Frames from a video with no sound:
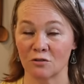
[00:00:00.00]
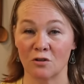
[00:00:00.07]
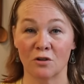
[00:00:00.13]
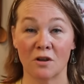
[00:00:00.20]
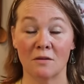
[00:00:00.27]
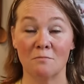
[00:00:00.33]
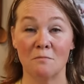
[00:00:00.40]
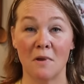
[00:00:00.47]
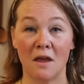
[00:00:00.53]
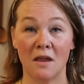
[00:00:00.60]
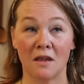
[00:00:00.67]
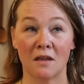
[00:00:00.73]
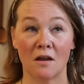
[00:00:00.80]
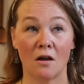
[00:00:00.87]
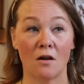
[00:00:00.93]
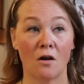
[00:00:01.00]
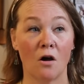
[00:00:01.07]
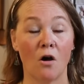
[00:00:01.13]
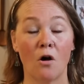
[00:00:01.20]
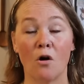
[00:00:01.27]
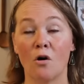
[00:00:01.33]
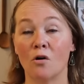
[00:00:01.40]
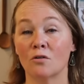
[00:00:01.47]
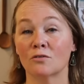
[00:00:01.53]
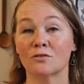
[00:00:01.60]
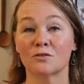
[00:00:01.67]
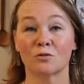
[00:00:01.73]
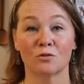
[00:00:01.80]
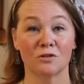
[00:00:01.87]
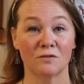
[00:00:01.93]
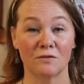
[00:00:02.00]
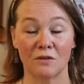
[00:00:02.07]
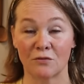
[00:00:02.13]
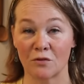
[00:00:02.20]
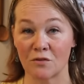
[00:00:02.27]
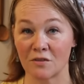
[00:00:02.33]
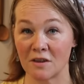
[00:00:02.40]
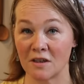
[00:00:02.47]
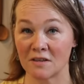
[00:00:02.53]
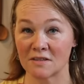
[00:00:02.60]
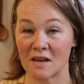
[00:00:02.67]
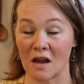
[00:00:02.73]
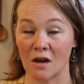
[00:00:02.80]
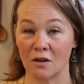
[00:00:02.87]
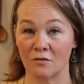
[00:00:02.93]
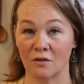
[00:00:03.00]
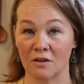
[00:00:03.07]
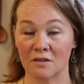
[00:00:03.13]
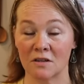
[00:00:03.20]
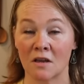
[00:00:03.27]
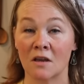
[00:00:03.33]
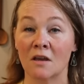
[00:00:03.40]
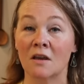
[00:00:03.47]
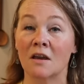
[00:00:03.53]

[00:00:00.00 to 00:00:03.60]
You can make all sorts of different things out of it.